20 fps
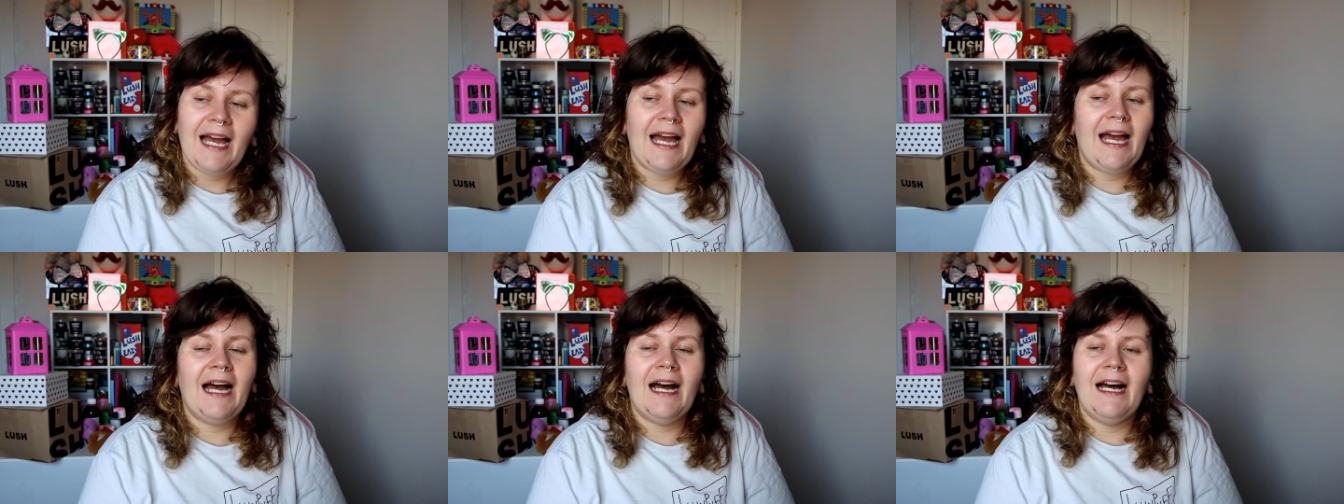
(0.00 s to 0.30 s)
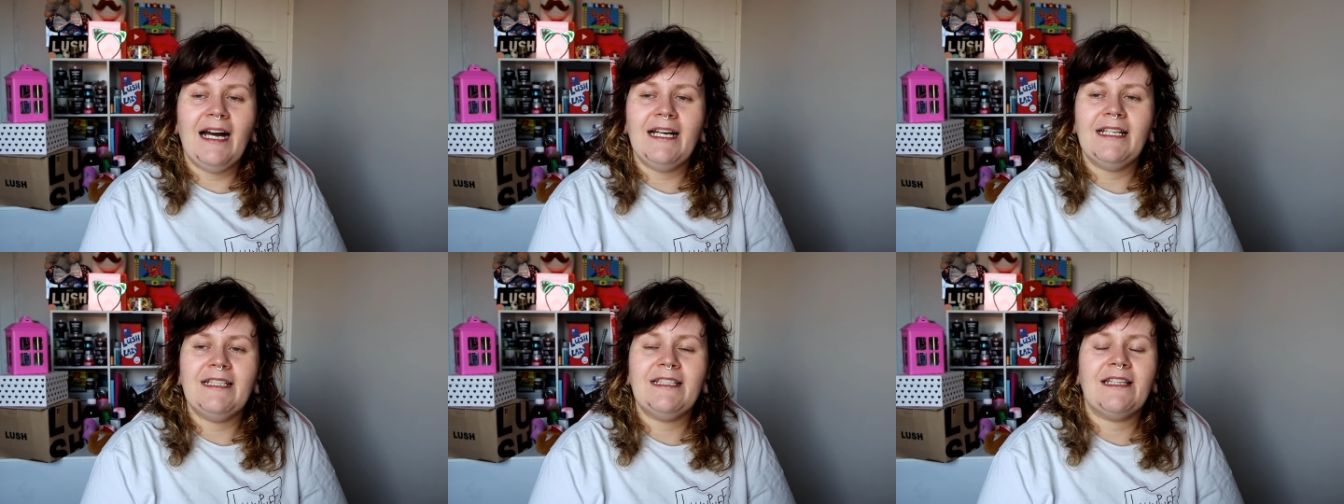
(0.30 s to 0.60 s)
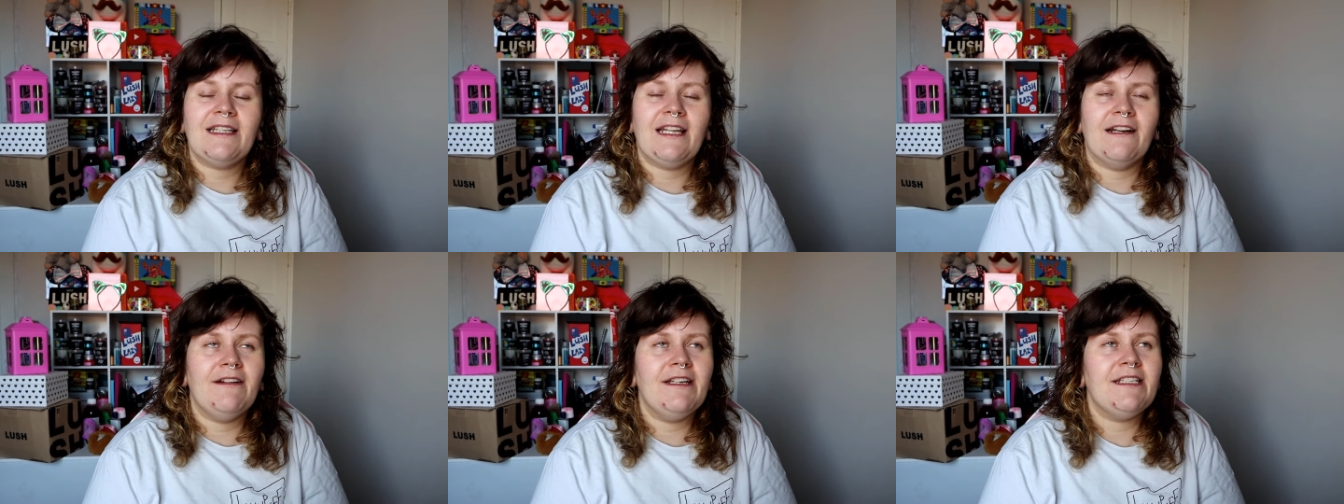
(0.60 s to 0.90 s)
And
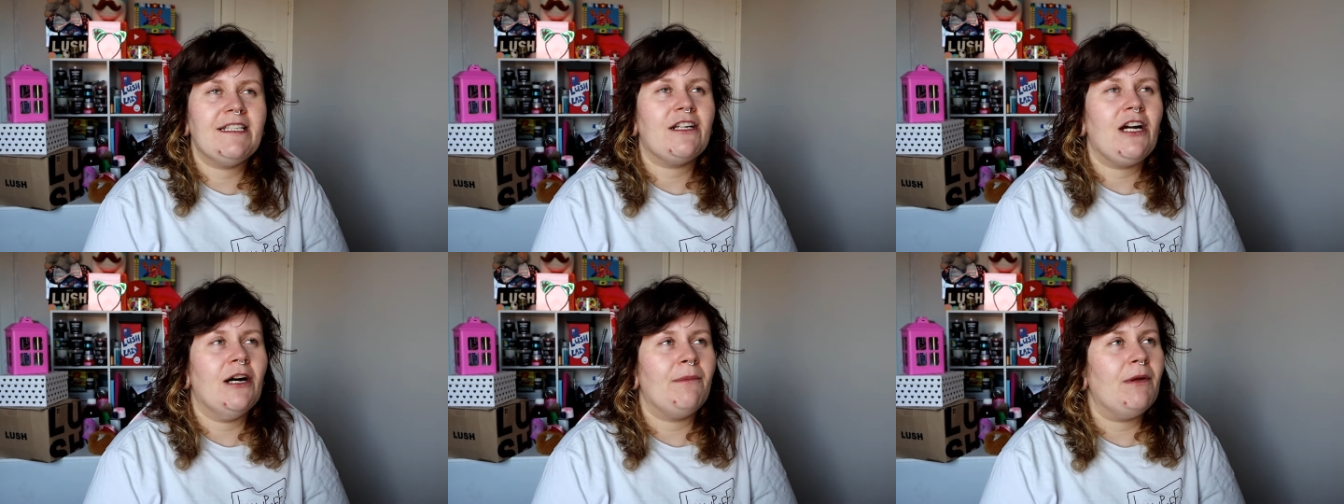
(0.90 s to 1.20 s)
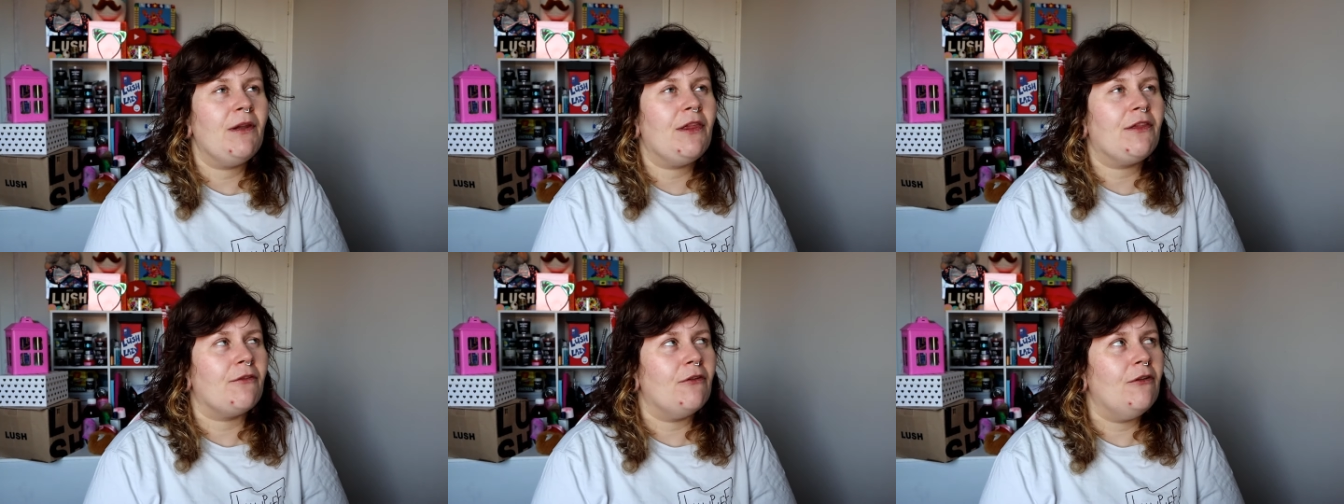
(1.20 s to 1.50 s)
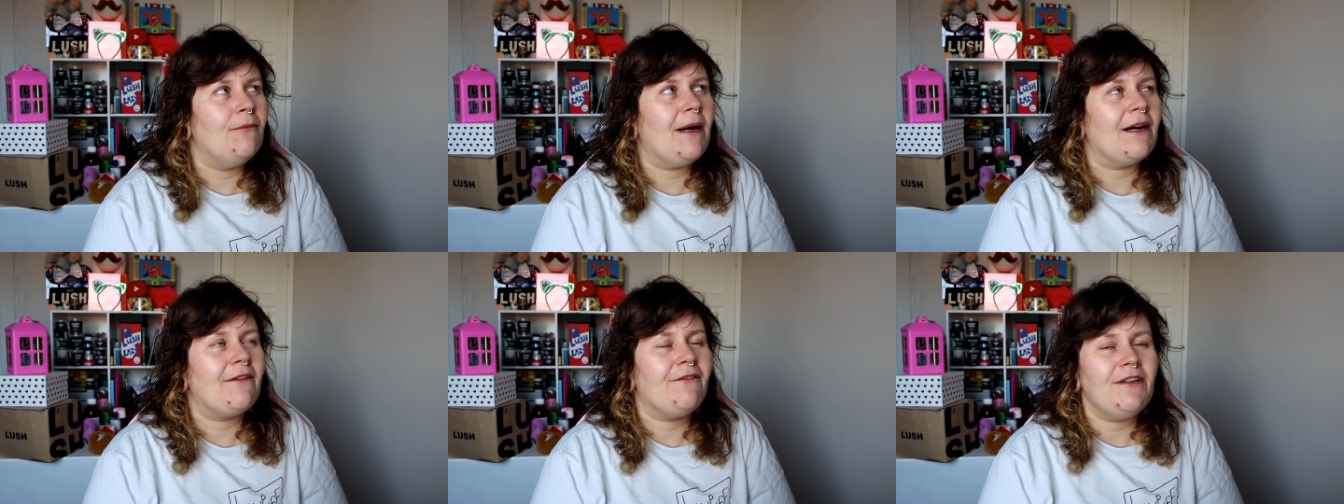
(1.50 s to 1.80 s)
there is a couple
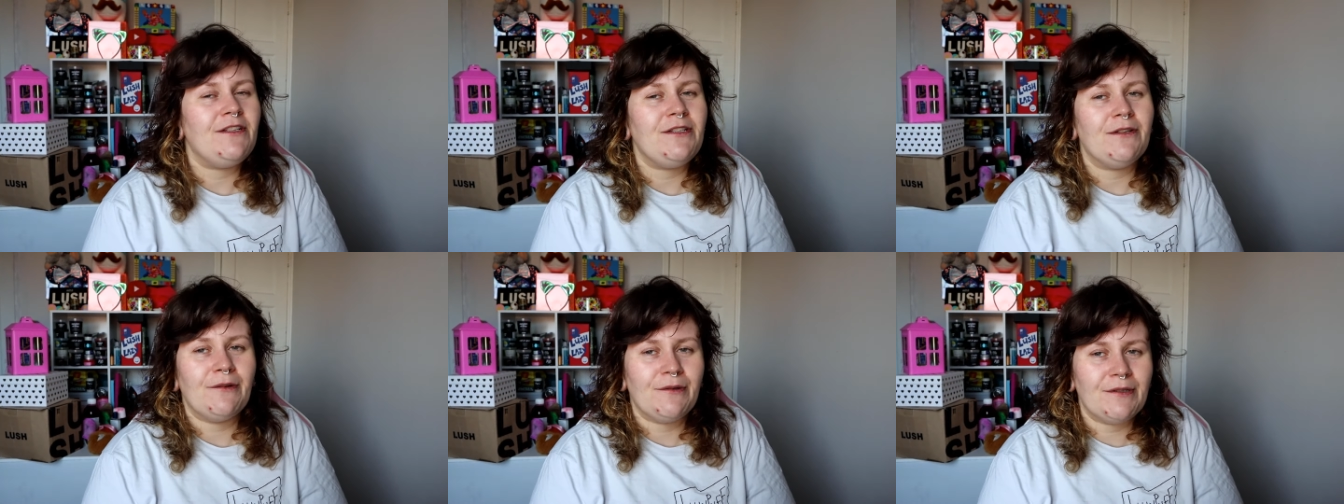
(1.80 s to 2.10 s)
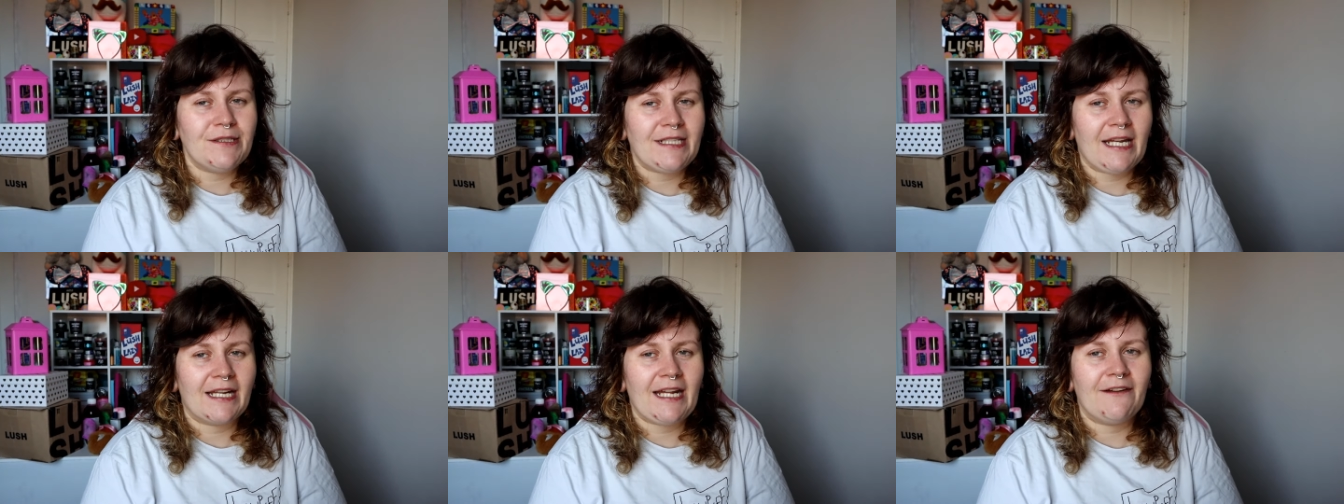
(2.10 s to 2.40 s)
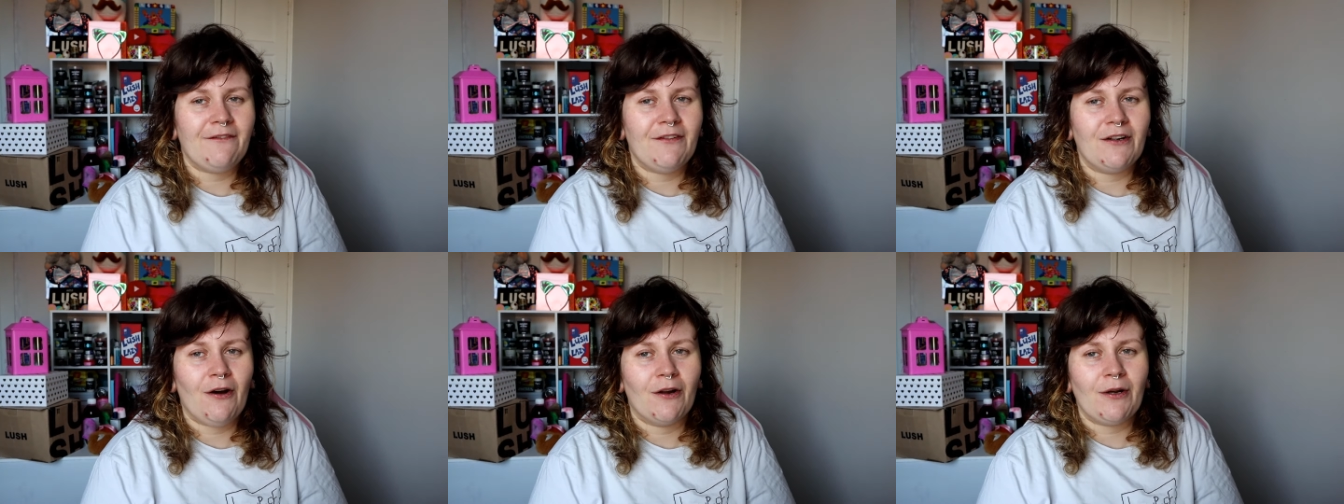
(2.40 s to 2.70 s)
throwback videos that
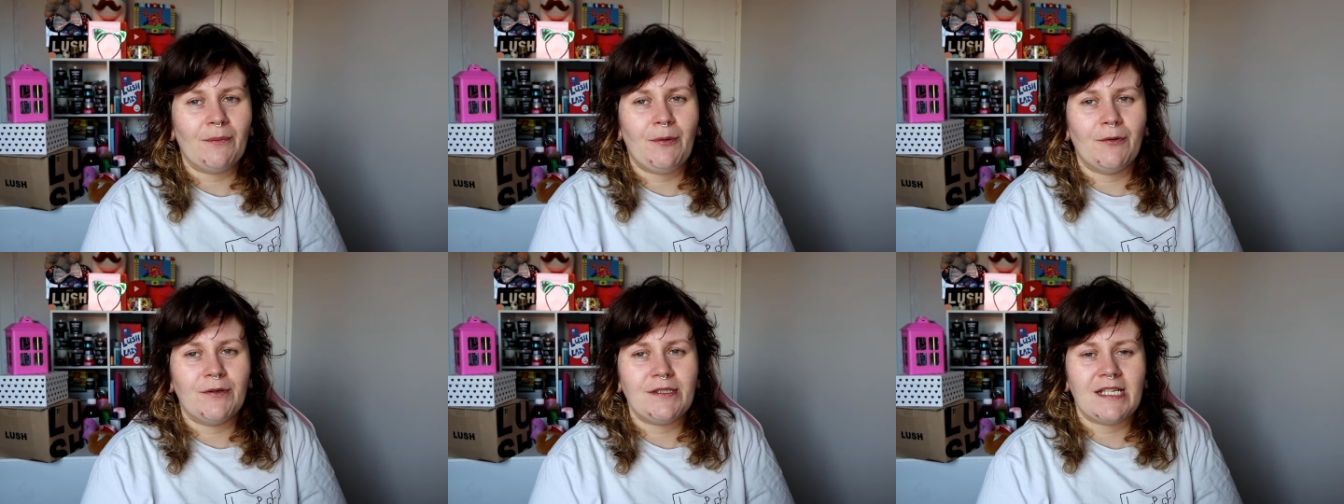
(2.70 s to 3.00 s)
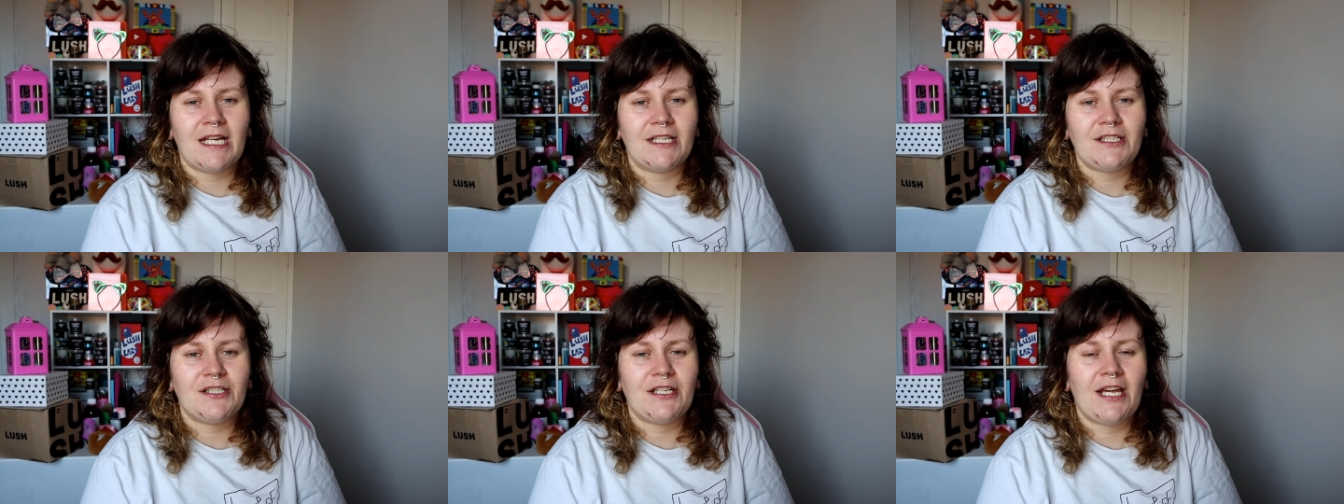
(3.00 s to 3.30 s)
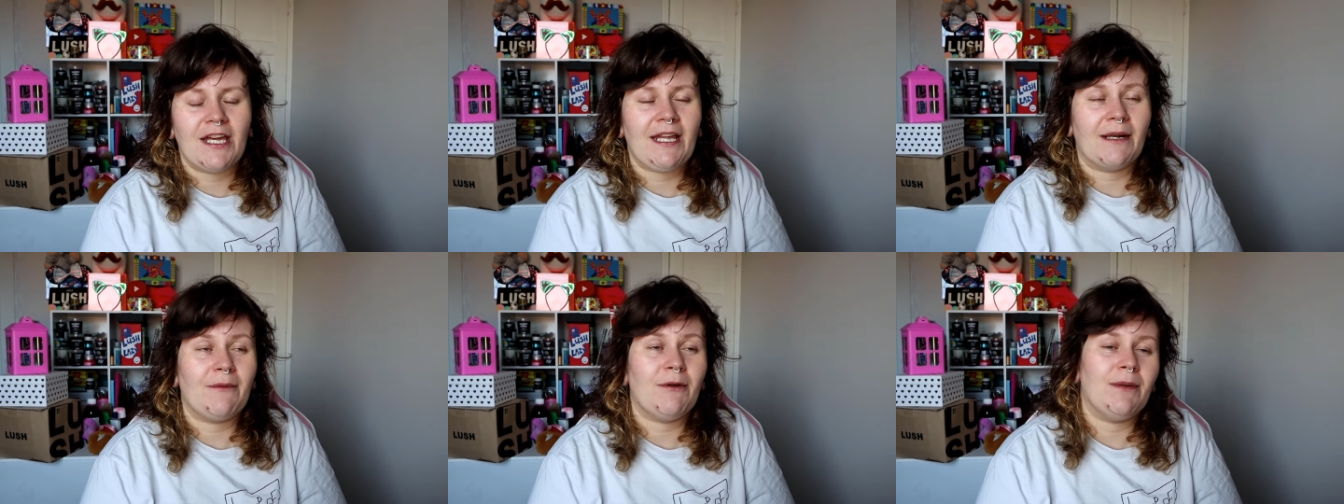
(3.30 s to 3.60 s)
I forgot to post last
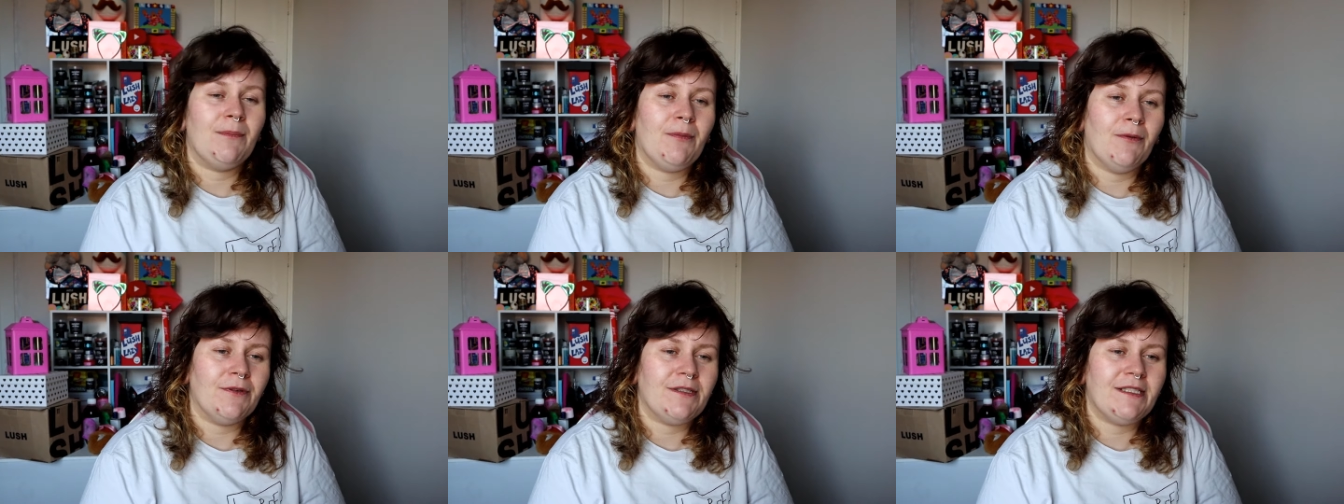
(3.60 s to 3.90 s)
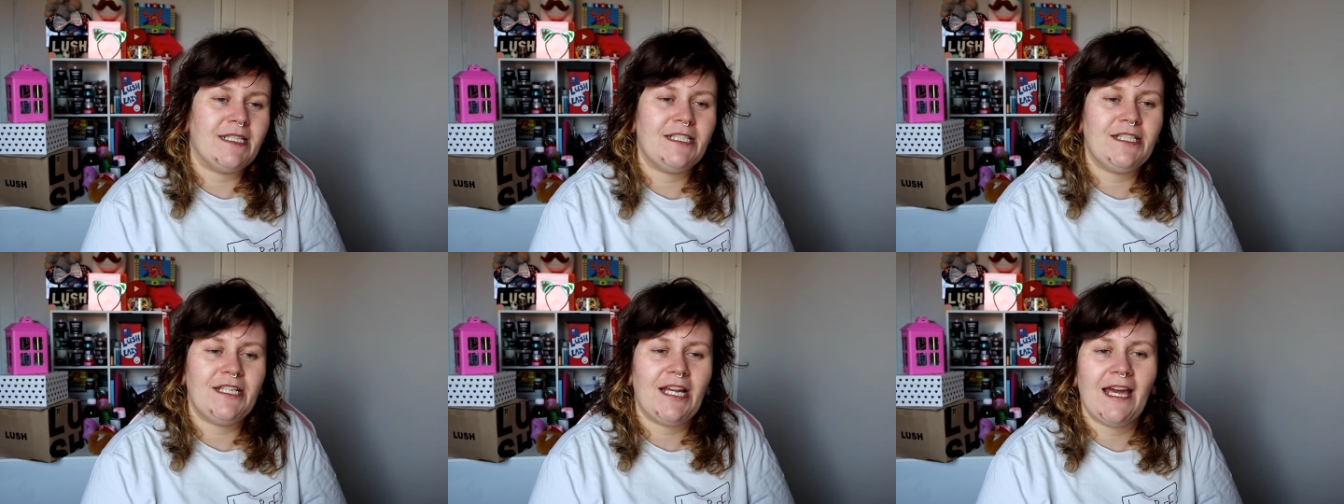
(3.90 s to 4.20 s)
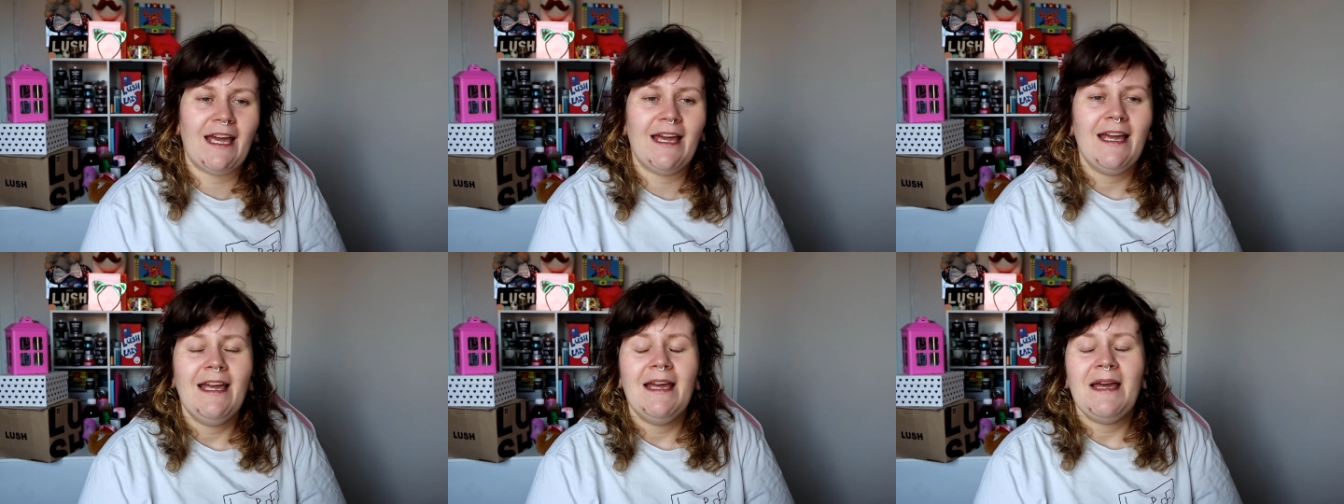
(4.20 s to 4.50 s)
year that I'm going to post this
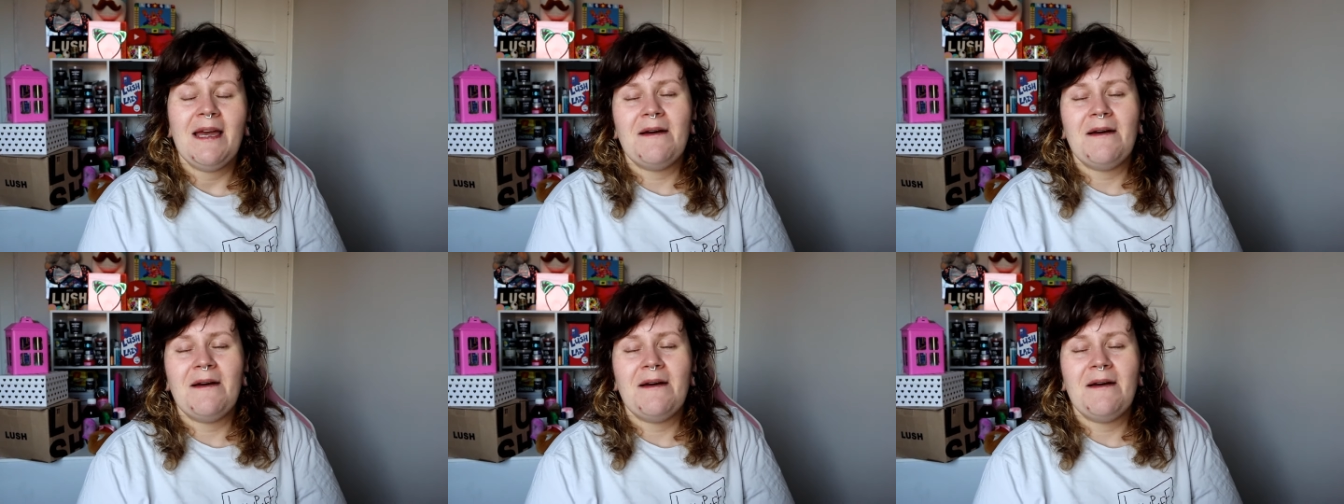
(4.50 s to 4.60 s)
year.